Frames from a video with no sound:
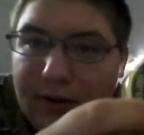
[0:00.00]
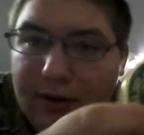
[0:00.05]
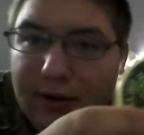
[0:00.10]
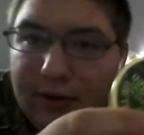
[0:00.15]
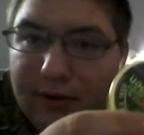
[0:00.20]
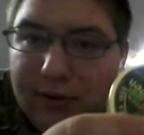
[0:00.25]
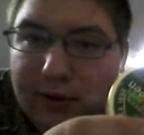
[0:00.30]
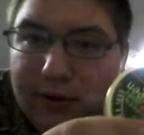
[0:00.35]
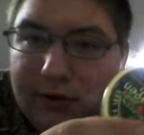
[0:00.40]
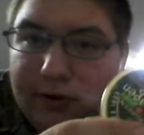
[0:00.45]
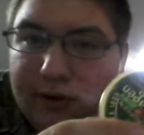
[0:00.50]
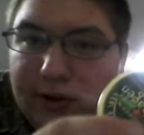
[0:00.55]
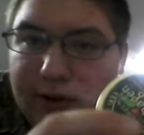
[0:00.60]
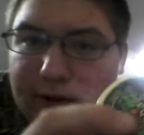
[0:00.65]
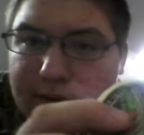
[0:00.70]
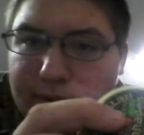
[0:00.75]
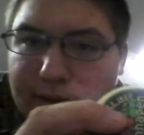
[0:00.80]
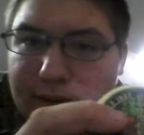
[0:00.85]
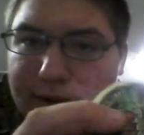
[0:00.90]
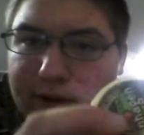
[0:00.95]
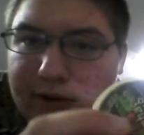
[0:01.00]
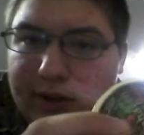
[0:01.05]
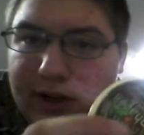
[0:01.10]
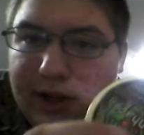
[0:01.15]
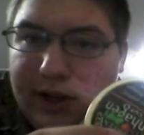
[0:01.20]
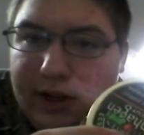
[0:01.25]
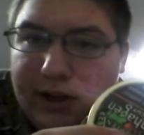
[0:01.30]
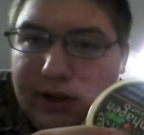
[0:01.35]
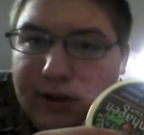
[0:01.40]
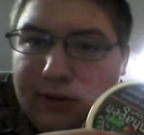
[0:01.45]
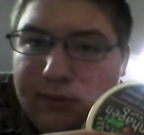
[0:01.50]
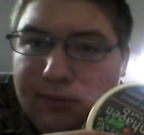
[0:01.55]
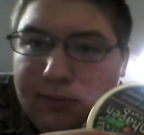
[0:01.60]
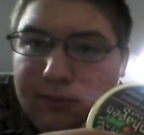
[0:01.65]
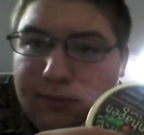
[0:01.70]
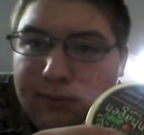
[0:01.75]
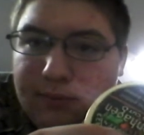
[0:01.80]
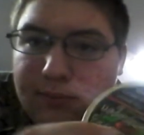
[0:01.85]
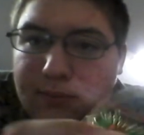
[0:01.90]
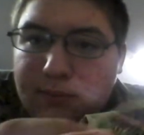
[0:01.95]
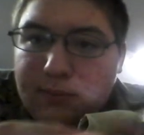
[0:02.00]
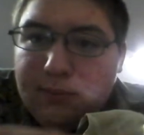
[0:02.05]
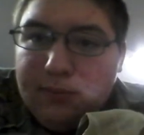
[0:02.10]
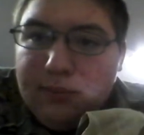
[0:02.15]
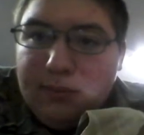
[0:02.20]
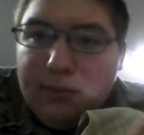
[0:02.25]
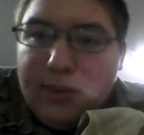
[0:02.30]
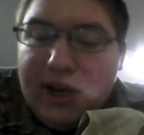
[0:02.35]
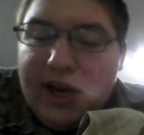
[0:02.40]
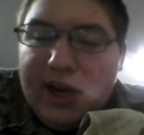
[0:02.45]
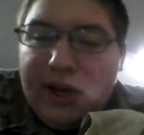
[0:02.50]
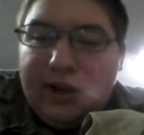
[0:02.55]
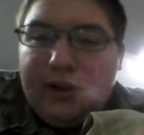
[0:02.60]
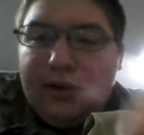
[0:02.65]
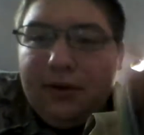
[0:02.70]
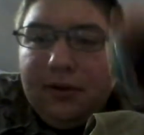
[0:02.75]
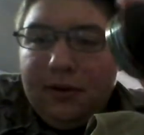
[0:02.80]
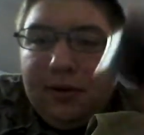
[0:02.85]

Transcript: first things first, you gotta pack.